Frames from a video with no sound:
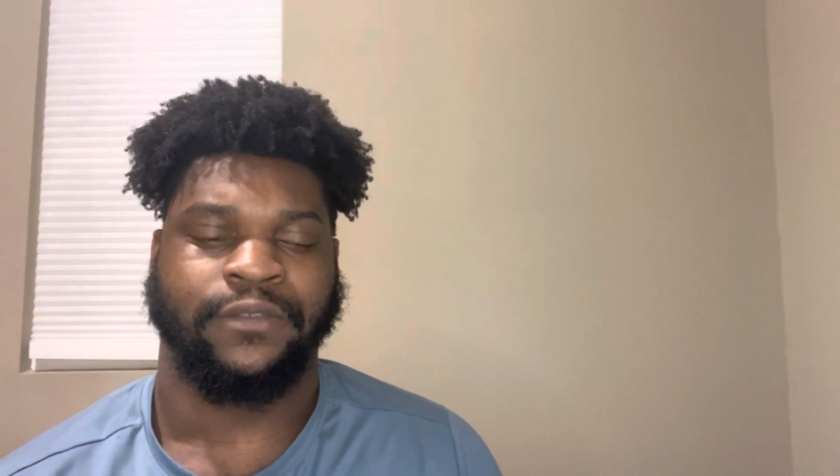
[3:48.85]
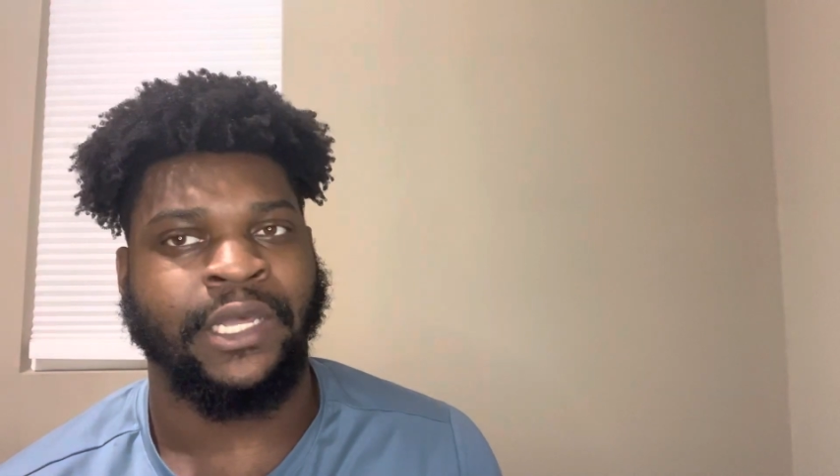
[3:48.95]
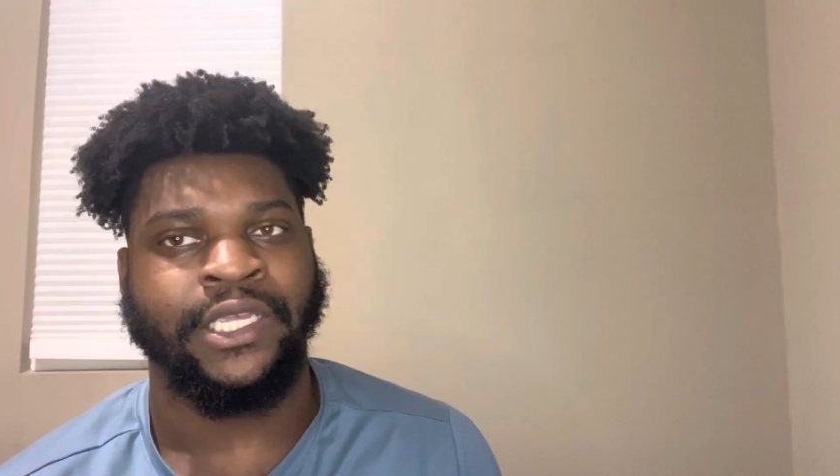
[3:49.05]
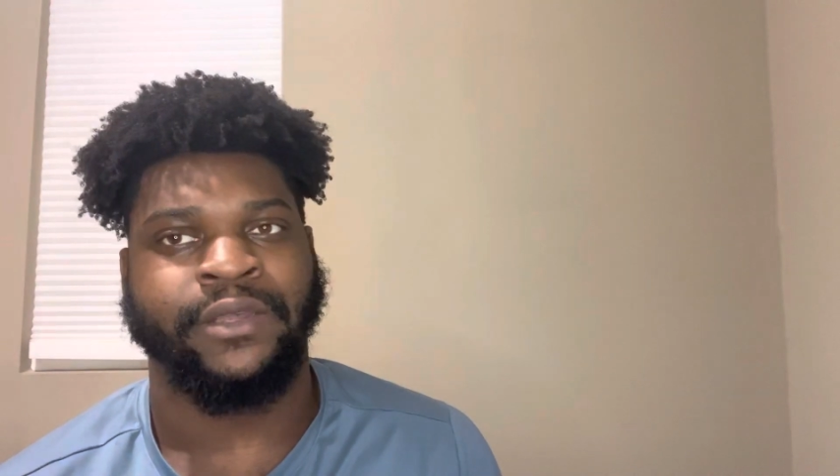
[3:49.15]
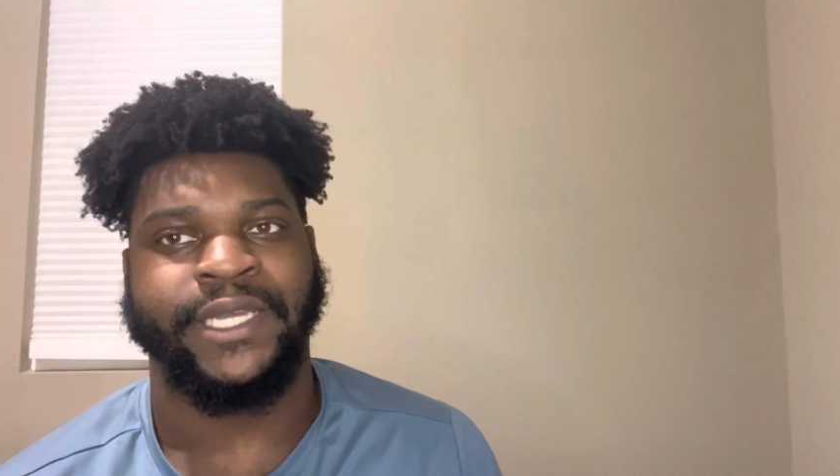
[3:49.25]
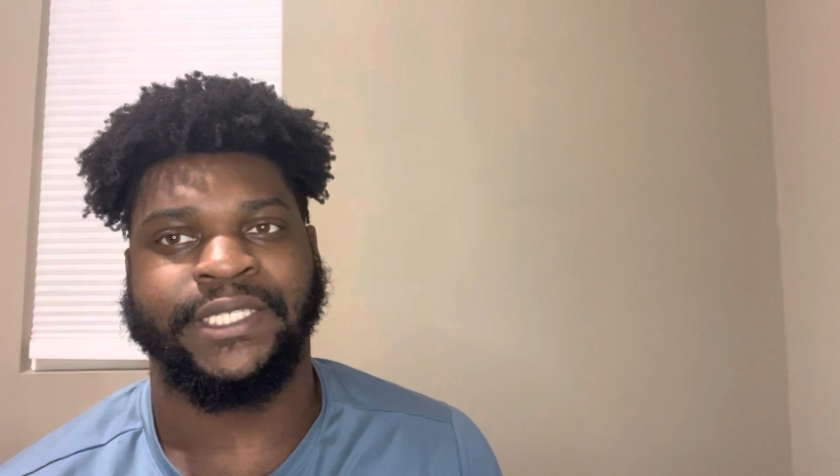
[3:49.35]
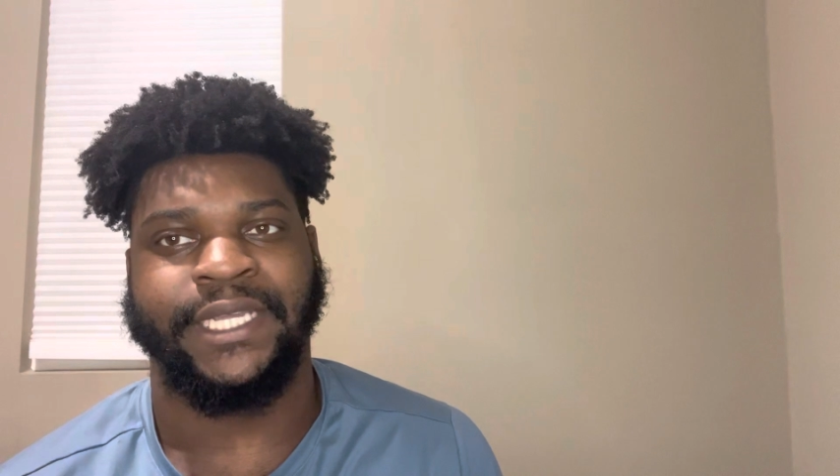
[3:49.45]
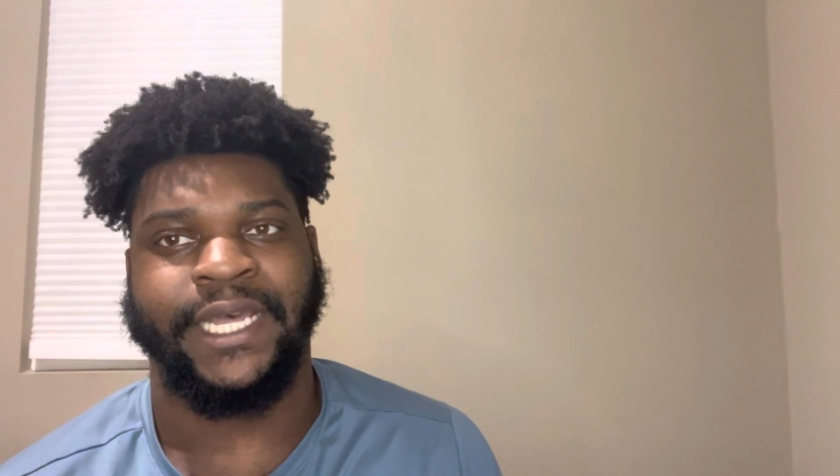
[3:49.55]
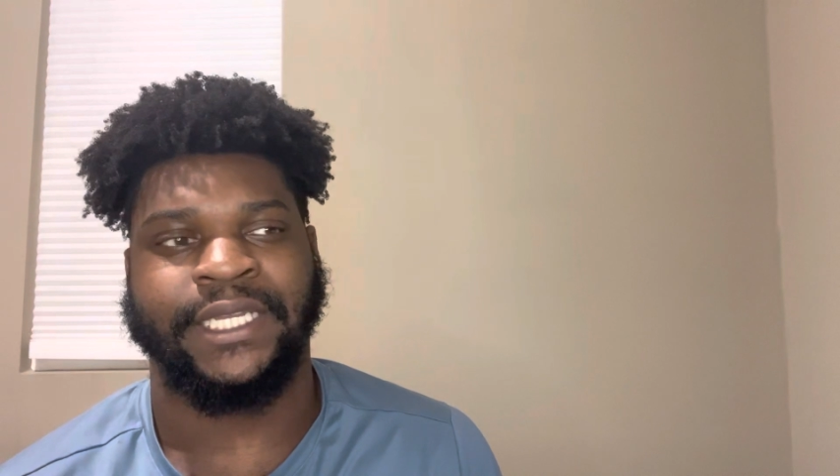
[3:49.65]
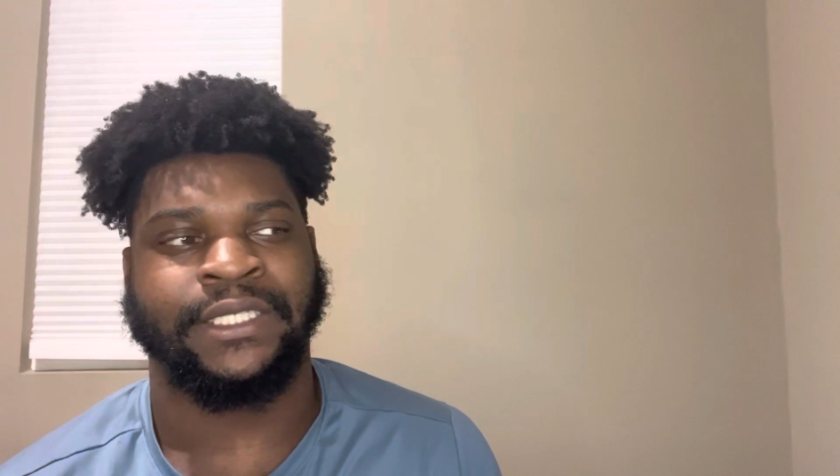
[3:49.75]
Now,
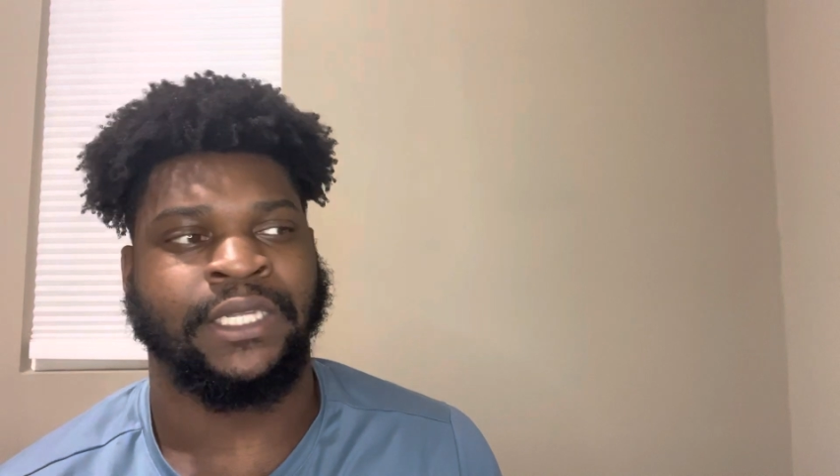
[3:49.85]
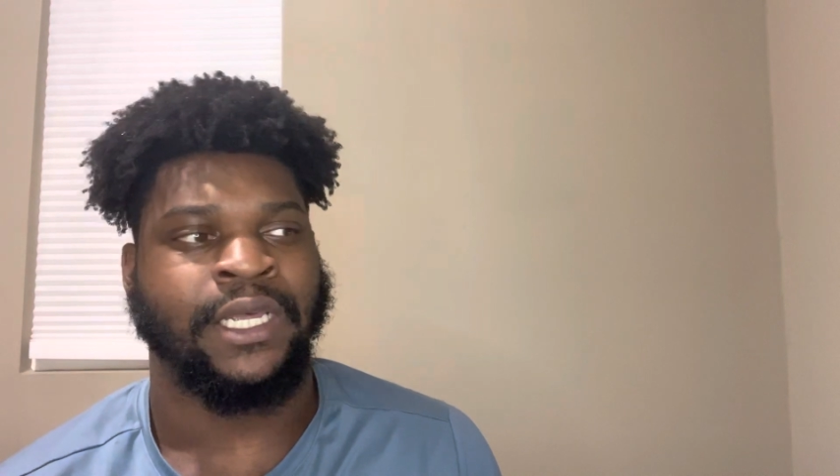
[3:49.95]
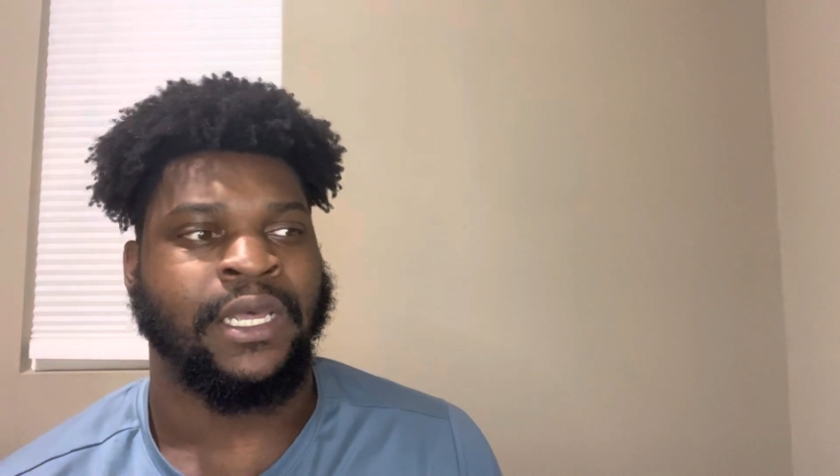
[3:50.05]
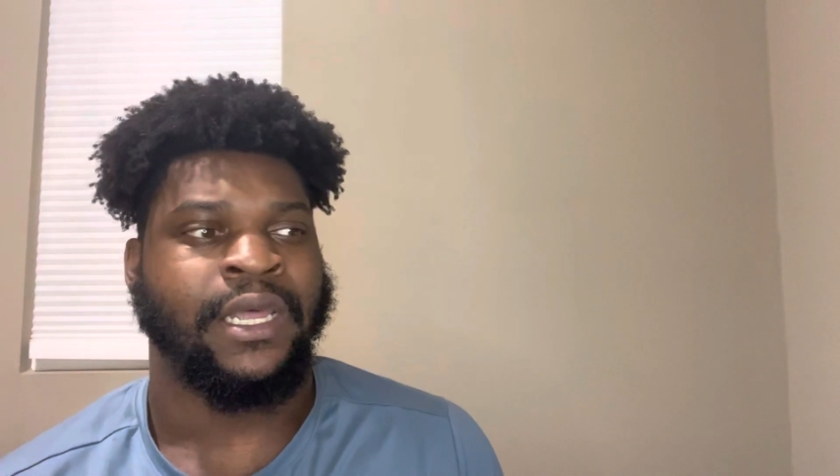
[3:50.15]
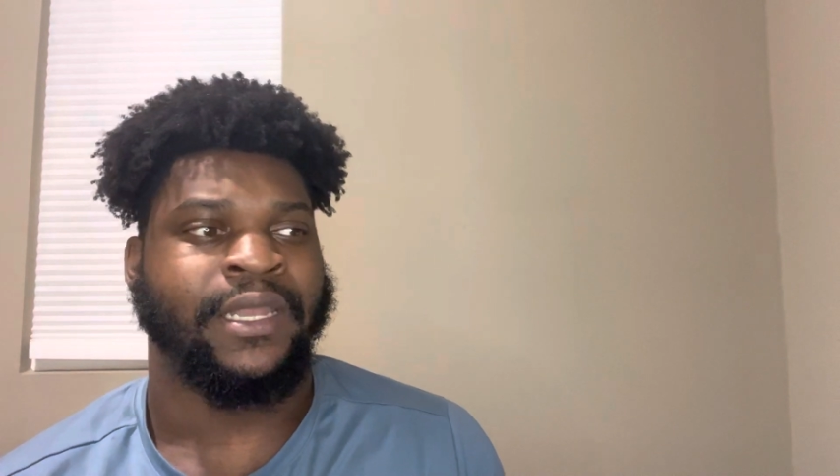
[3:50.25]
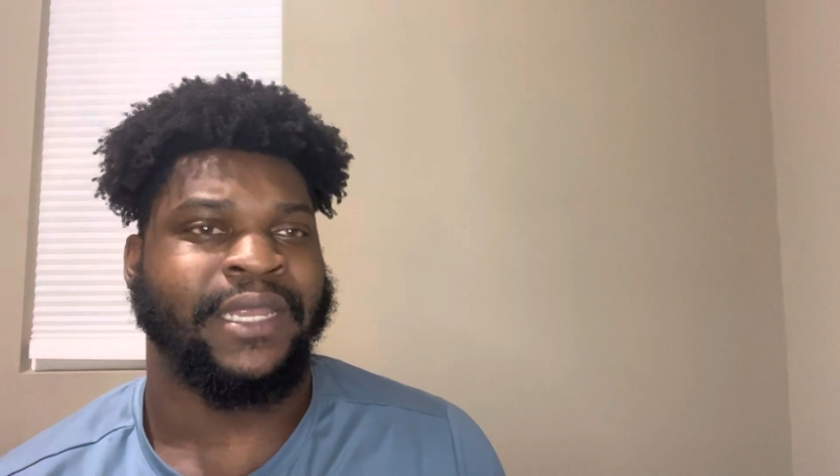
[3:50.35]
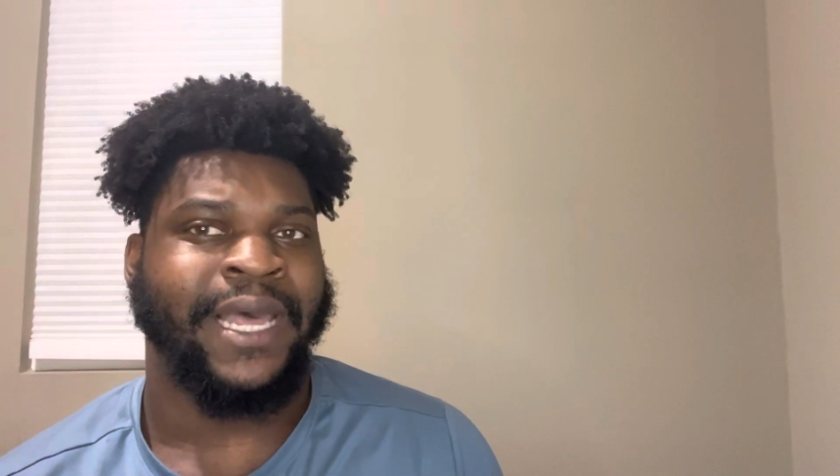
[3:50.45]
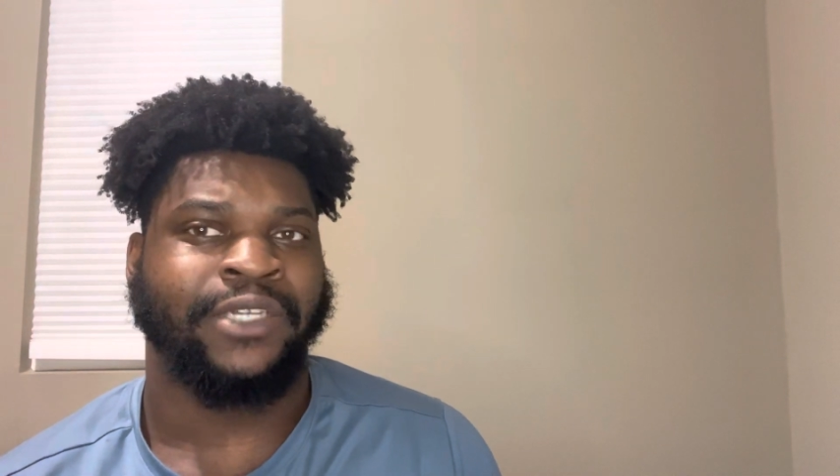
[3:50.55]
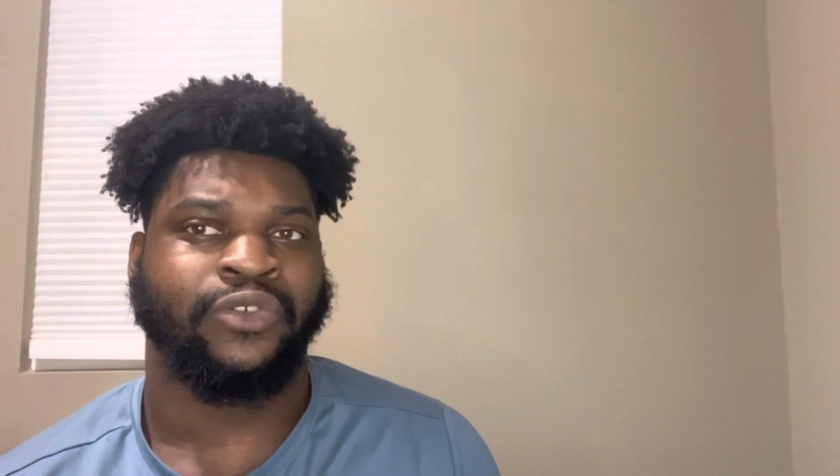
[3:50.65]
EUSDX, that